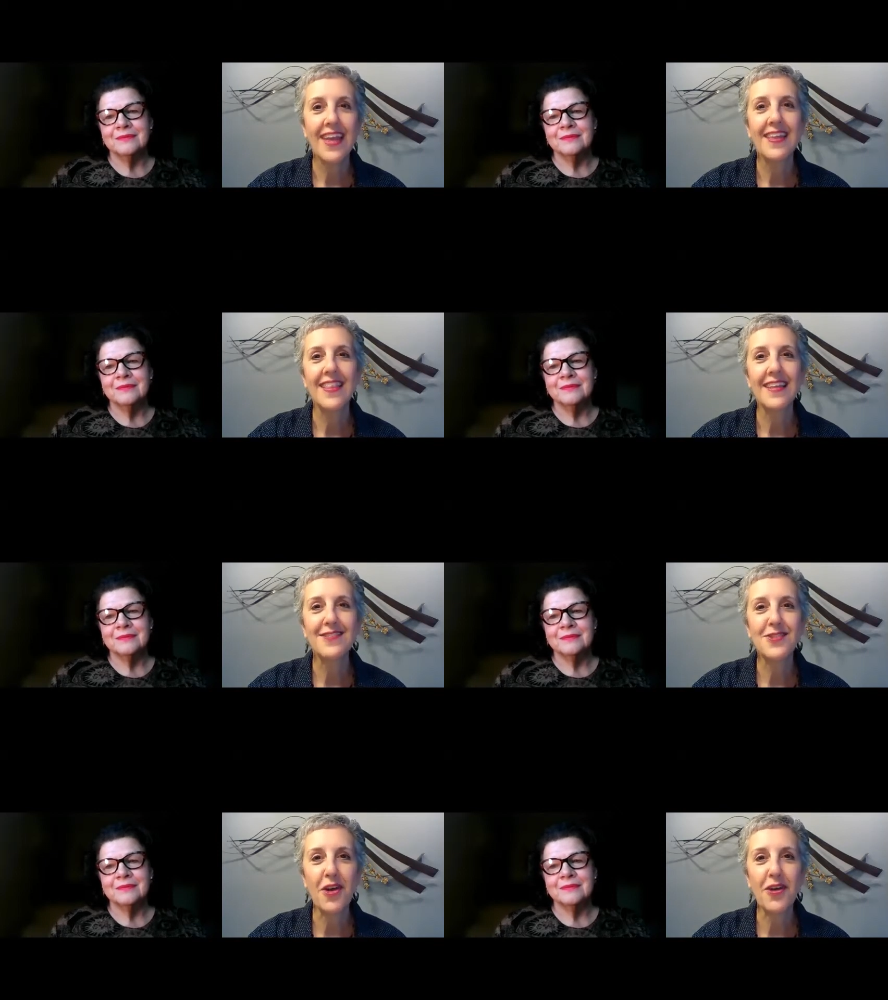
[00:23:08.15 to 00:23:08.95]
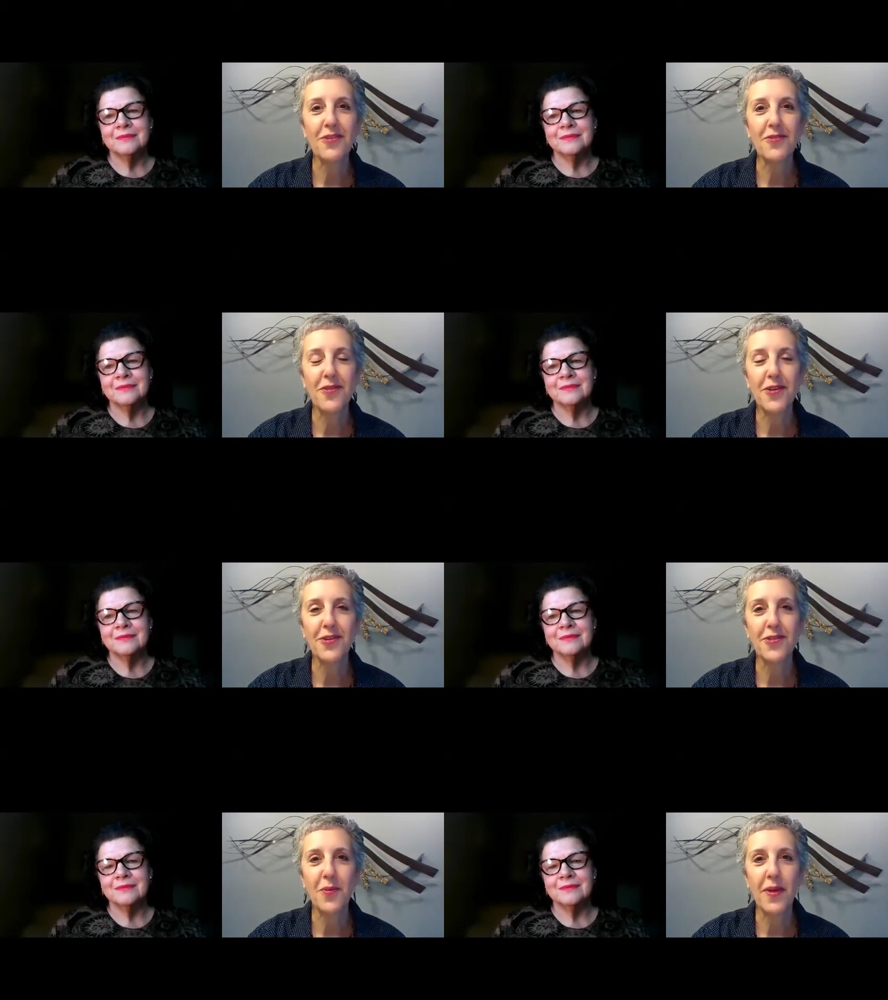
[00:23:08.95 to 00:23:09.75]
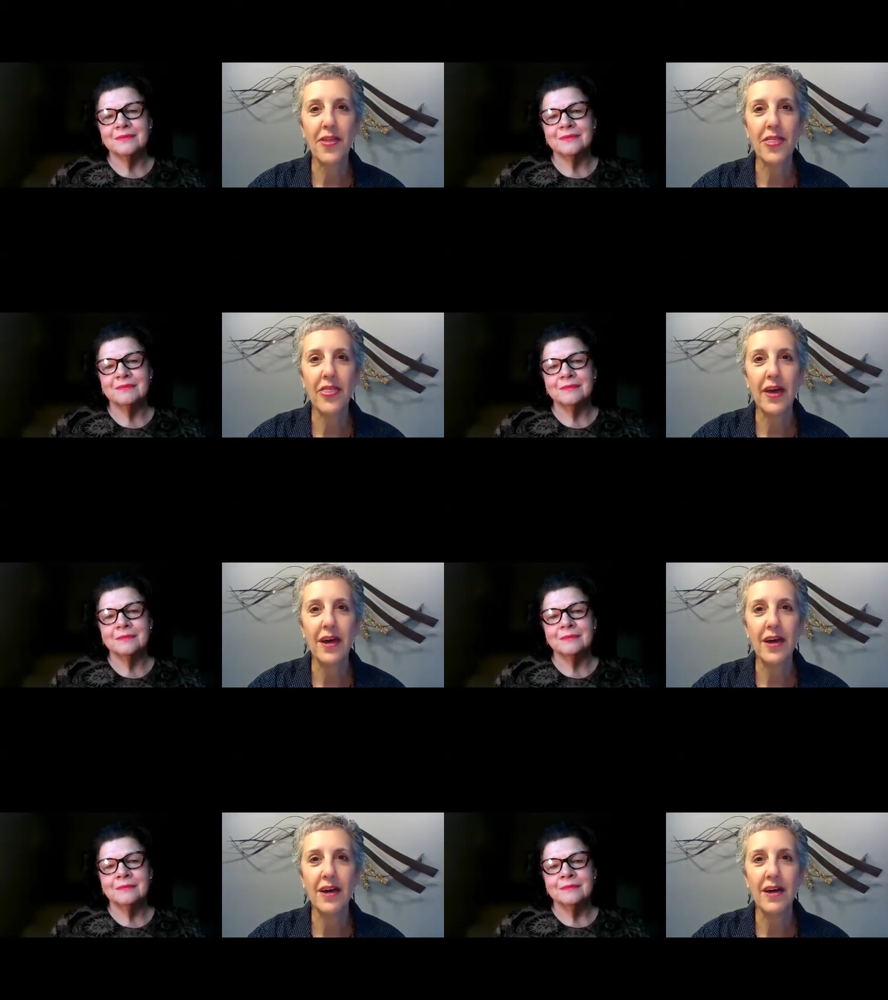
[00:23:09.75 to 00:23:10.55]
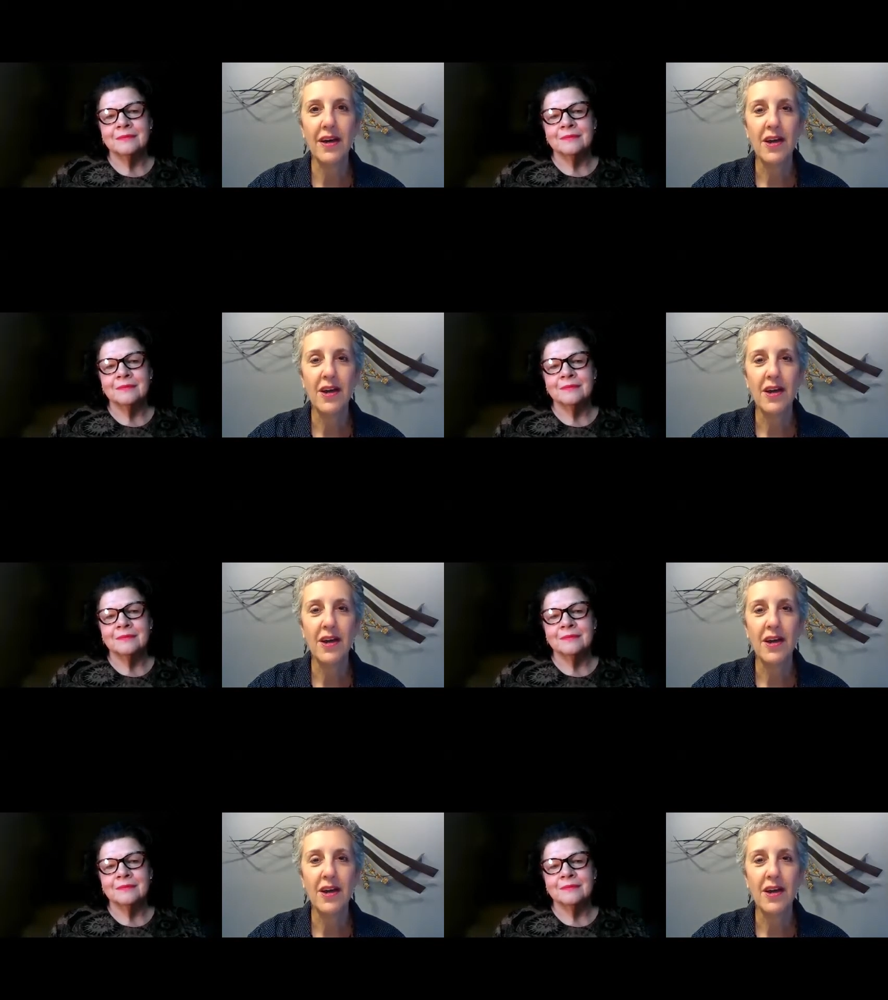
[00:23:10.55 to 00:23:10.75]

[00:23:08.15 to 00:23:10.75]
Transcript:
Speaker 1: let's start first with uh,